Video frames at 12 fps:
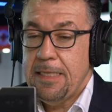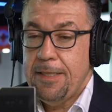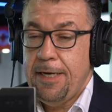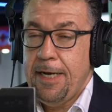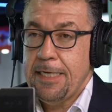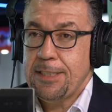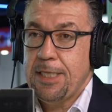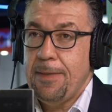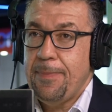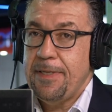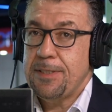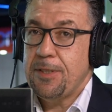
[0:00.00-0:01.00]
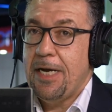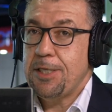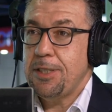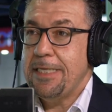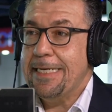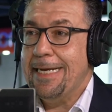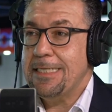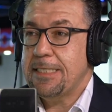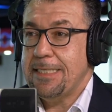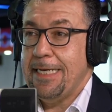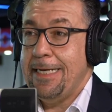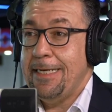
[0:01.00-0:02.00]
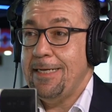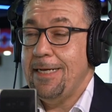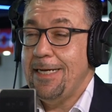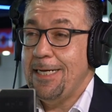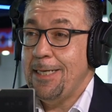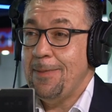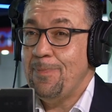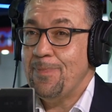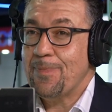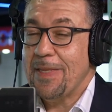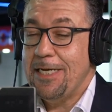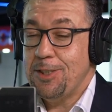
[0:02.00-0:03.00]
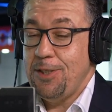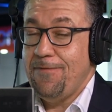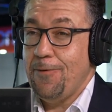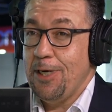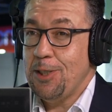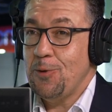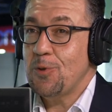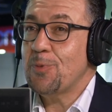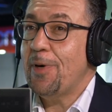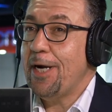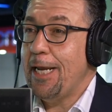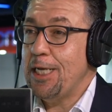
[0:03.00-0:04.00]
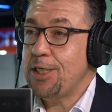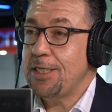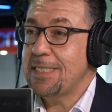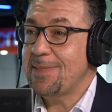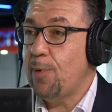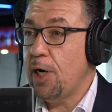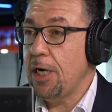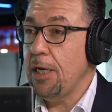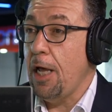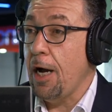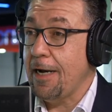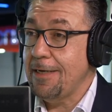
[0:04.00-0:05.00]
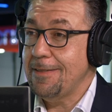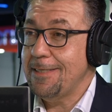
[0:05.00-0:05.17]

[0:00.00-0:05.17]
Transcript: The next step is to actually get a G42 Smart Nation smart lock.